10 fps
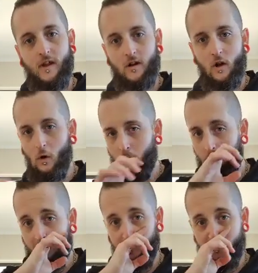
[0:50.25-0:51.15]
That'll
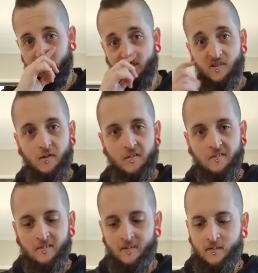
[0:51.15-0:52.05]
help with
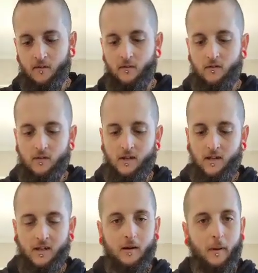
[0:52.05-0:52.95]

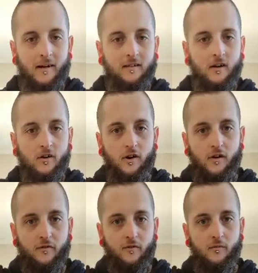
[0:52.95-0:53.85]
killing any
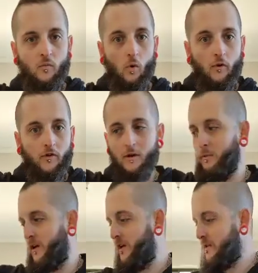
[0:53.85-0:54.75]
bacteria from
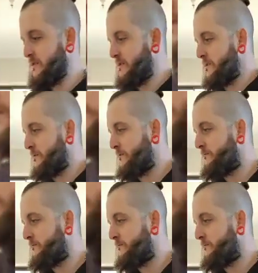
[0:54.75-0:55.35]
watering your plants.